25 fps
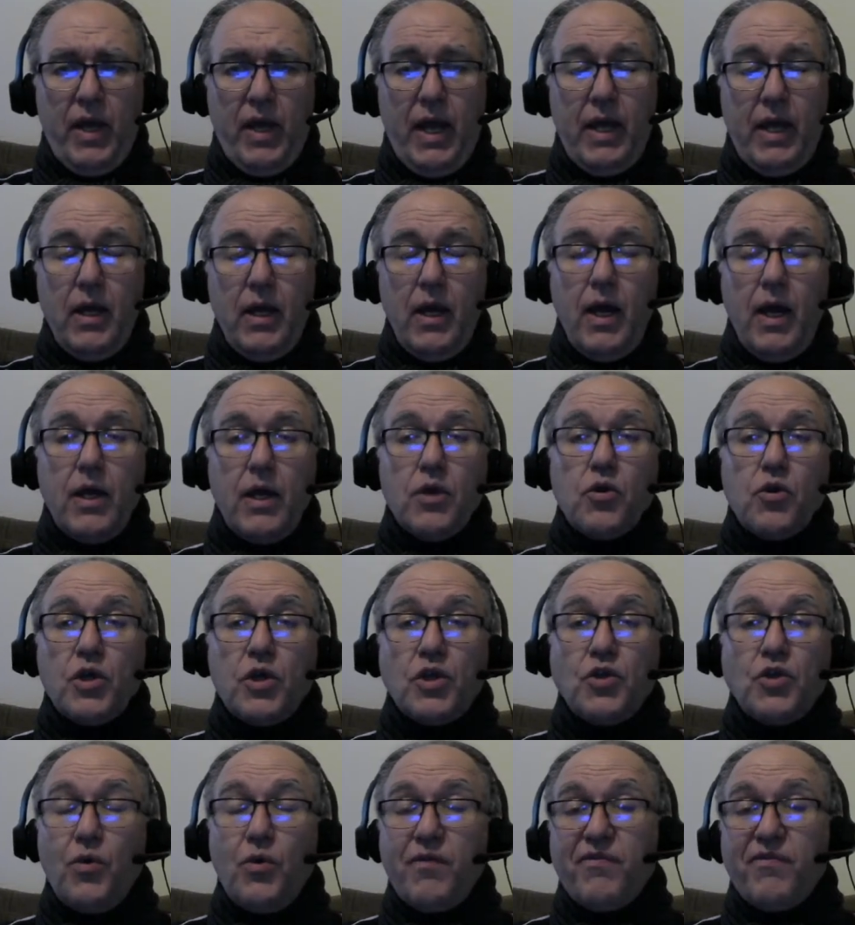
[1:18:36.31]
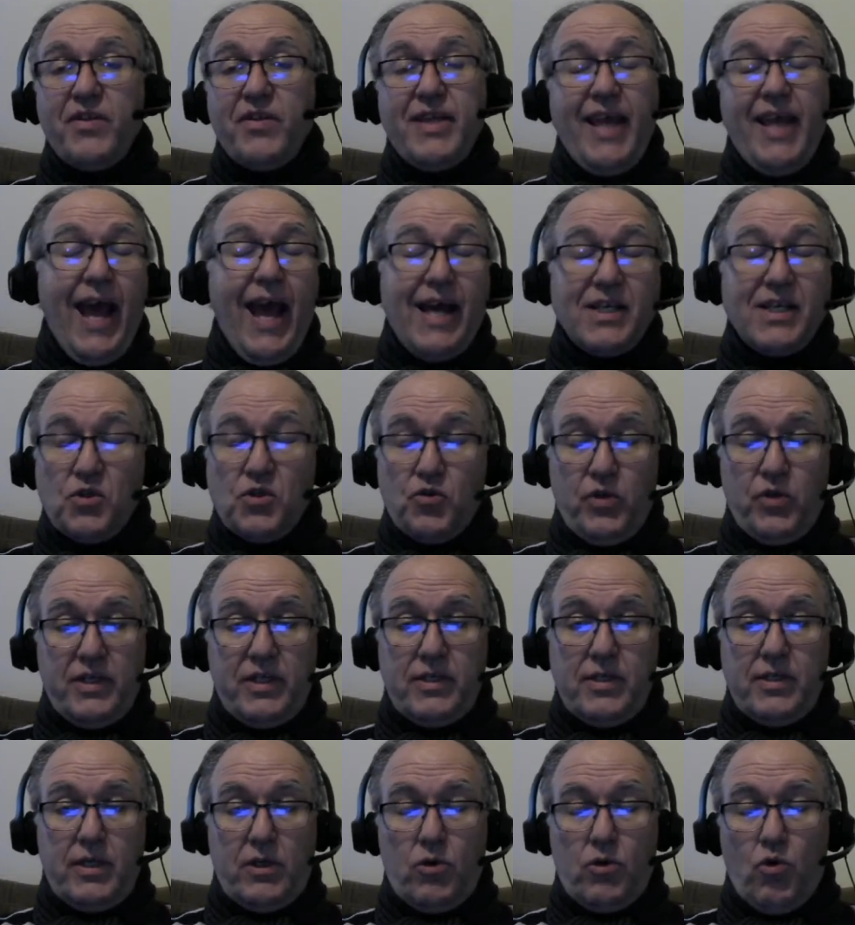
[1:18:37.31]
Okay, you could do it for the
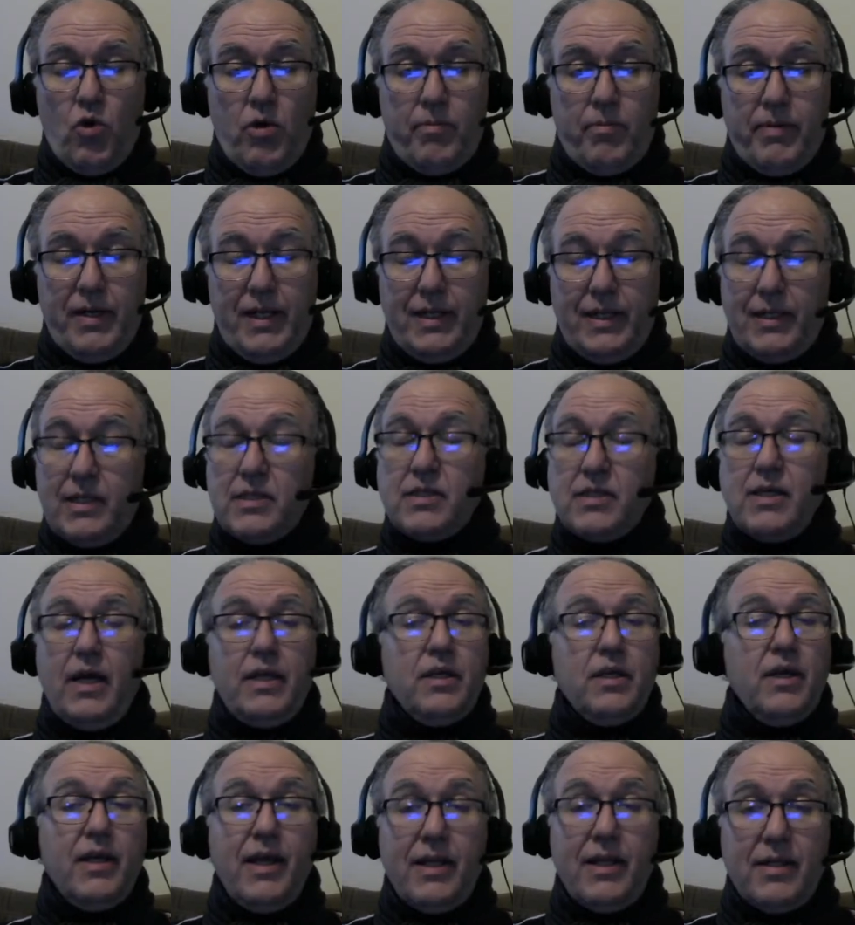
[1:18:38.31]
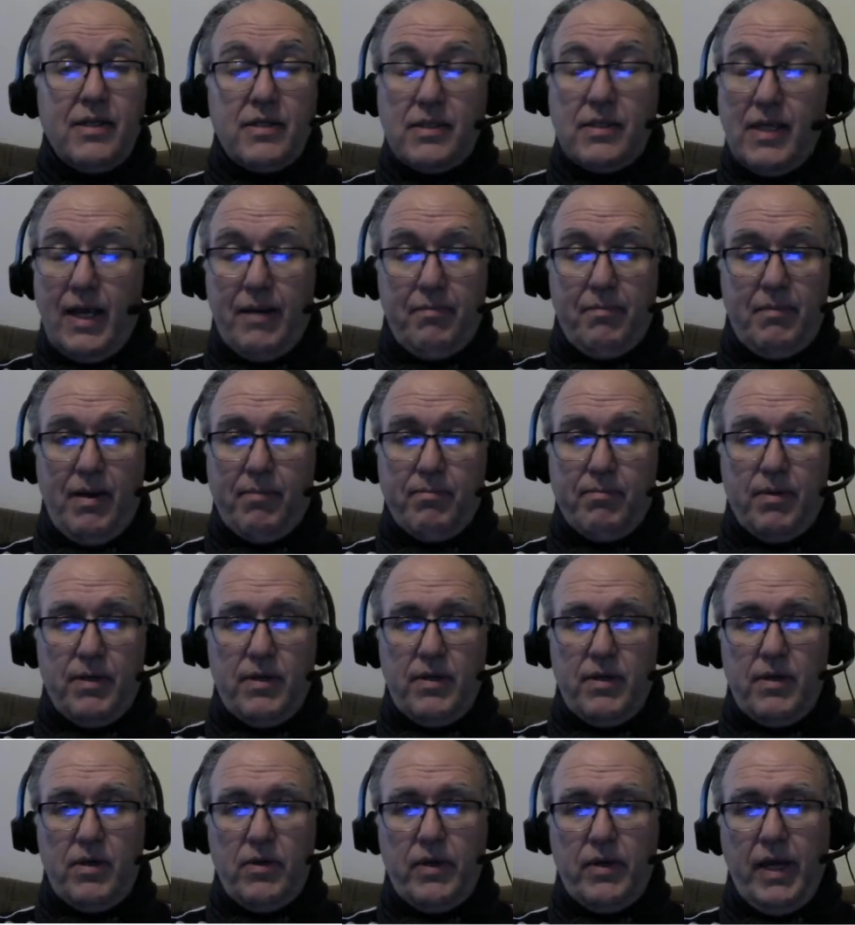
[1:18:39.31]
asteroids that are orbiting the sun, you get the same
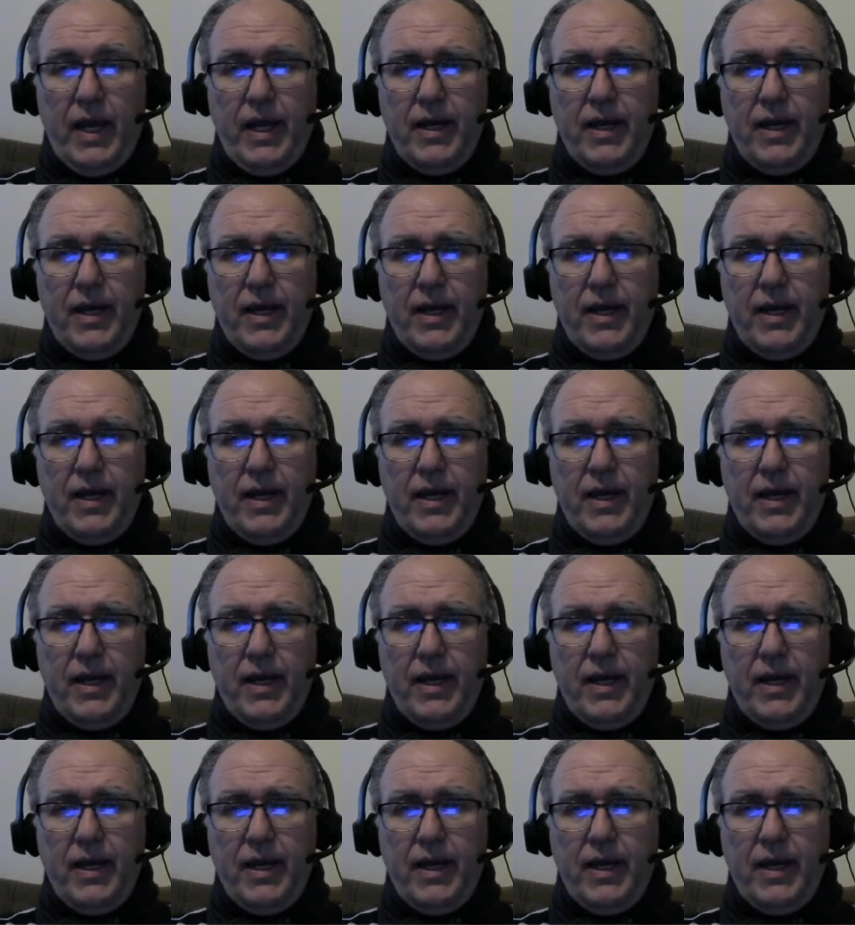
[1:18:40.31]
number.